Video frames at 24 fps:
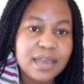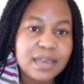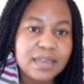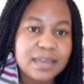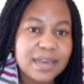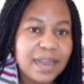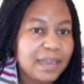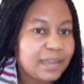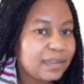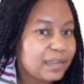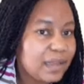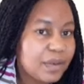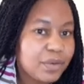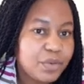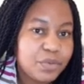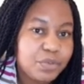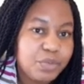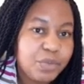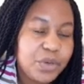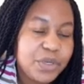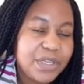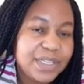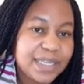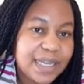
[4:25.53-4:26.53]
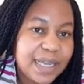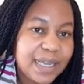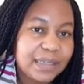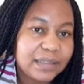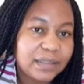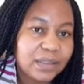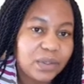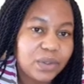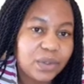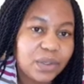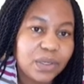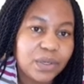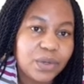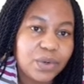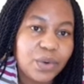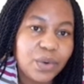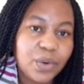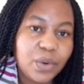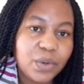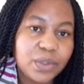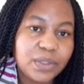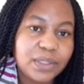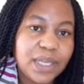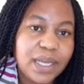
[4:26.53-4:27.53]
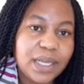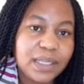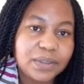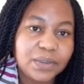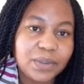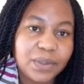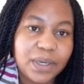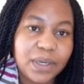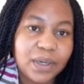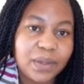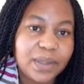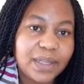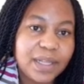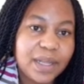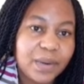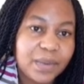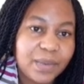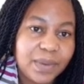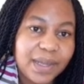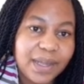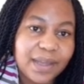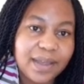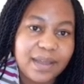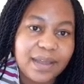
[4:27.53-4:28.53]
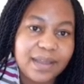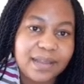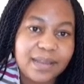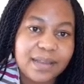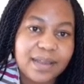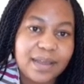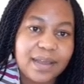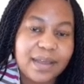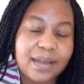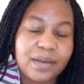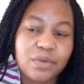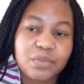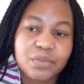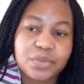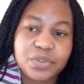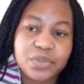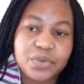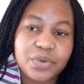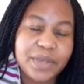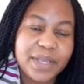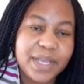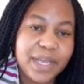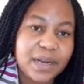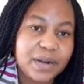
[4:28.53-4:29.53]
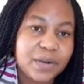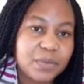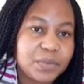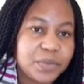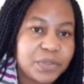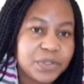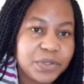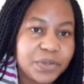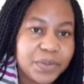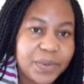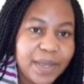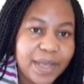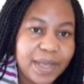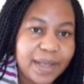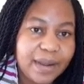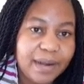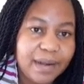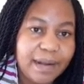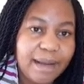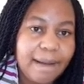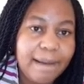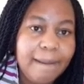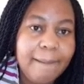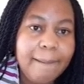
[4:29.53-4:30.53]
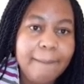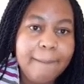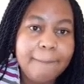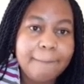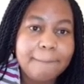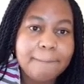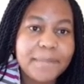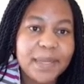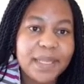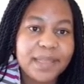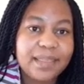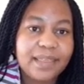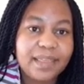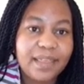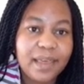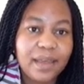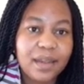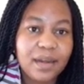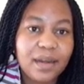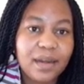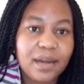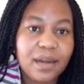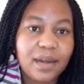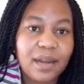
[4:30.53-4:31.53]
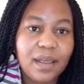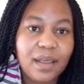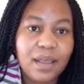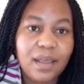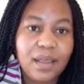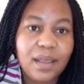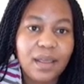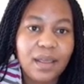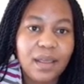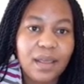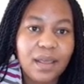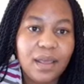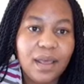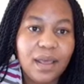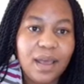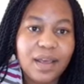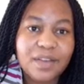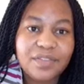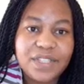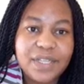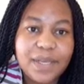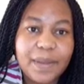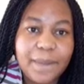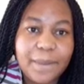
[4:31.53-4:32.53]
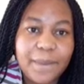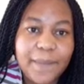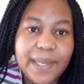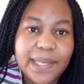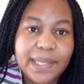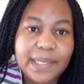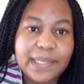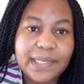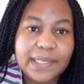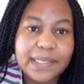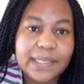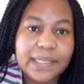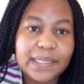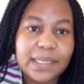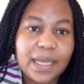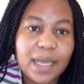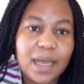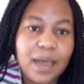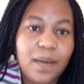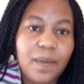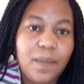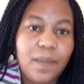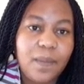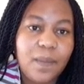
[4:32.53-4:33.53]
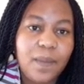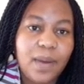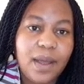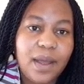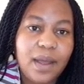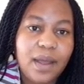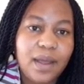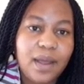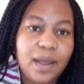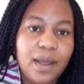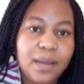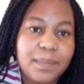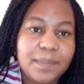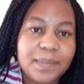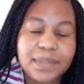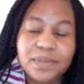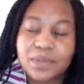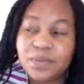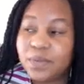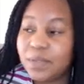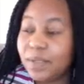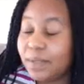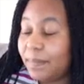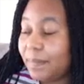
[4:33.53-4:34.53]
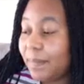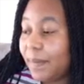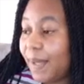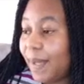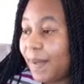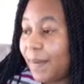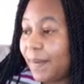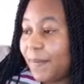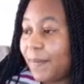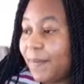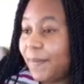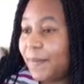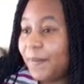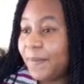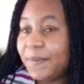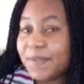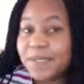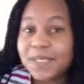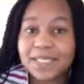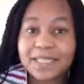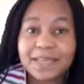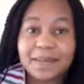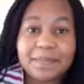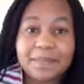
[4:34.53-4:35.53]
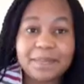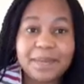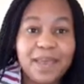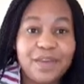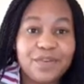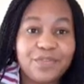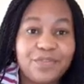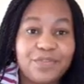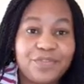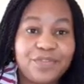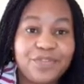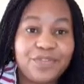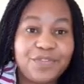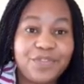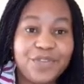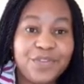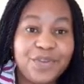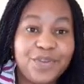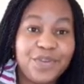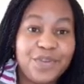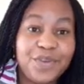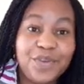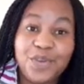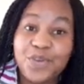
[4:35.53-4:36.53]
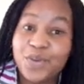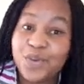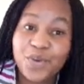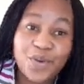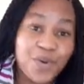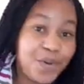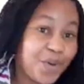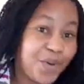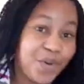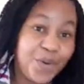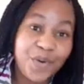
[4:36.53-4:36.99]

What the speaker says: like they would pretend gore no Thato ra go tlhaloganya o motho yana motho yana, but then after a while awa batho ke bao shut kef yo.